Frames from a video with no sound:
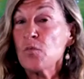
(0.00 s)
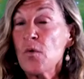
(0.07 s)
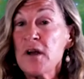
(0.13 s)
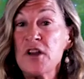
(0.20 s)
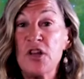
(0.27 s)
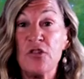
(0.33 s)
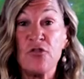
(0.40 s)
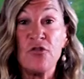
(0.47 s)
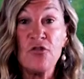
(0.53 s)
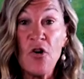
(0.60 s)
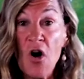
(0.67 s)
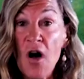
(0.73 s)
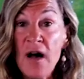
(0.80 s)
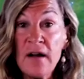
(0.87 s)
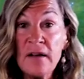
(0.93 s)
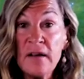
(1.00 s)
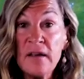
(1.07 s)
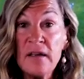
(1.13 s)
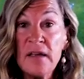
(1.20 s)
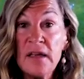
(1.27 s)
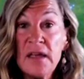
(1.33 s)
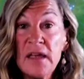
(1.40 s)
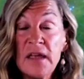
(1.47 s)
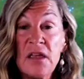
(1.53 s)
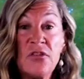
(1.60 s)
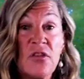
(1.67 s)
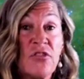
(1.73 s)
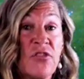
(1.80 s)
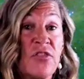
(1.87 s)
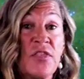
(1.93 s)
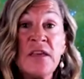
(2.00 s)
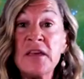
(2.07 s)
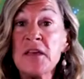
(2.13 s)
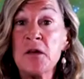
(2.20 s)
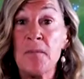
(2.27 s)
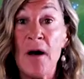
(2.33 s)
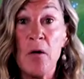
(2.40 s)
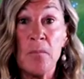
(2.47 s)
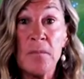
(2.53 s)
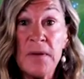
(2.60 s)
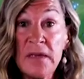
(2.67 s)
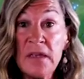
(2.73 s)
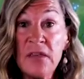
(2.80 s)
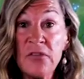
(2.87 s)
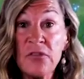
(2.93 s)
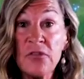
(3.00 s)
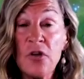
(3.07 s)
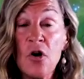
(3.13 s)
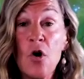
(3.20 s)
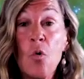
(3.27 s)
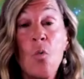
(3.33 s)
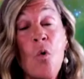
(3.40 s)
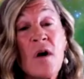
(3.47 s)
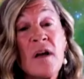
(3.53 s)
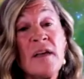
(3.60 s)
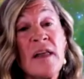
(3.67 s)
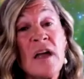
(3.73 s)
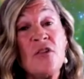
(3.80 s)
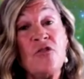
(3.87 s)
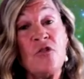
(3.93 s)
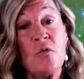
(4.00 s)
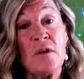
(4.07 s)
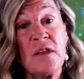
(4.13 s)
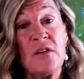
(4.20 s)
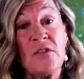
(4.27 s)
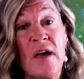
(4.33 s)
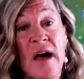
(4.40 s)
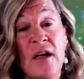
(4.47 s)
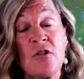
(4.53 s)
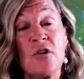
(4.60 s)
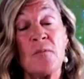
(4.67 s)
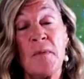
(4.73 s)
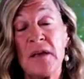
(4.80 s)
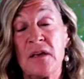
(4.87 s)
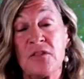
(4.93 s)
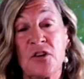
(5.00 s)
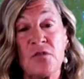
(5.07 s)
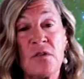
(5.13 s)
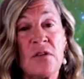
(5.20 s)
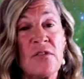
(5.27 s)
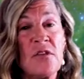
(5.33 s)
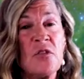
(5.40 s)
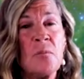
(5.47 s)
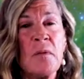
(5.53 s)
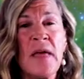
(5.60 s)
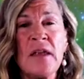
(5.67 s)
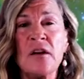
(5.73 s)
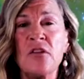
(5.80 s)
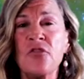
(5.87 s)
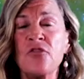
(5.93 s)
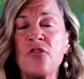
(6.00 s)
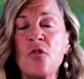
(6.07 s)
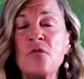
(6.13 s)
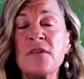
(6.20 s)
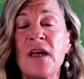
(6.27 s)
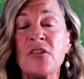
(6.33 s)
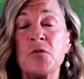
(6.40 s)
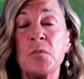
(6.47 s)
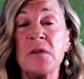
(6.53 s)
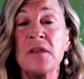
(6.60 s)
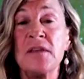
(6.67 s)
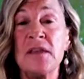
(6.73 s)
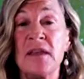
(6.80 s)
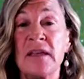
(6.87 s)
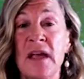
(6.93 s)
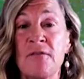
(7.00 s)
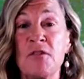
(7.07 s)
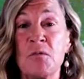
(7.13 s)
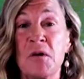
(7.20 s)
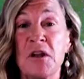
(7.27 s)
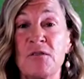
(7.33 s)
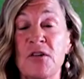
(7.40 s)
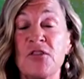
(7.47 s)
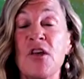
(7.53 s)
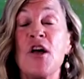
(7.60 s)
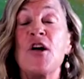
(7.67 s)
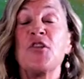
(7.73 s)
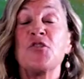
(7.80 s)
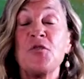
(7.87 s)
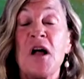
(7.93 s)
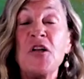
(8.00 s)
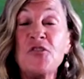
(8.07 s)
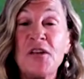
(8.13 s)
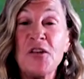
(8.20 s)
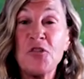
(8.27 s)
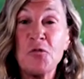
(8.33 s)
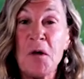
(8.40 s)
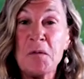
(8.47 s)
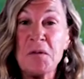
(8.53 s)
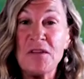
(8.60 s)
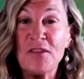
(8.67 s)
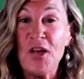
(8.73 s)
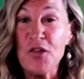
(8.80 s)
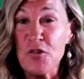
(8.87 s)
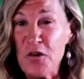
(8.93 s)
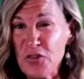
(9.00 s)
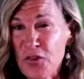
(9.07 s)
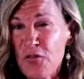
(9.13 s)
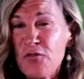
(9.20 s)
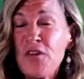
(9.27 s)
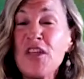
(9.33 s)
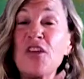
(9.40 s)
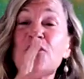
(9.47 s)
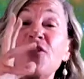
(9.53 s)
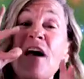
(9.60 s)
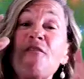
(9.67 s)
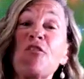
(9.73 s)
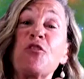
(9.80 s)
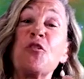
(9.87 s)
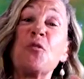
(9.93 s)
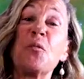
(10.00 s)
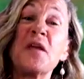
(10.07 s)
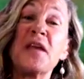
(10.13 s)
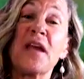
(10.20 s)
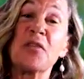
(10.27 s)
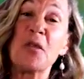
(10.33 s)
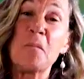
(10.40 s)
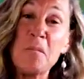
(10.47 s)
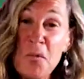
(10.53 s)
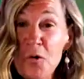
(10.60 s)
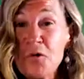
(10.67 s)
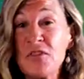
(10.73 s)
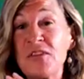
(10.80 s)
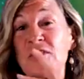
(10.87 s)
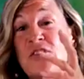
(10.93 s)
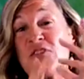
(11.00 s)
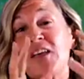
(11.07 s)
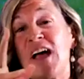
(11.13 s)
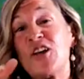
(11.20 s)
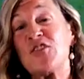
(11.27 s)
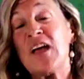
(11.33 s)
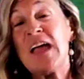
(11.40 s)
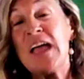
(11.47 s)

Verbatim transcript: writing a song? Is it thinking about peace? What can I do in his honor to make a difference? This planet is so desperately needing every one of us. Astrology Answers wanted me to tell you it's a philosophical weekend. The moon's in Sag.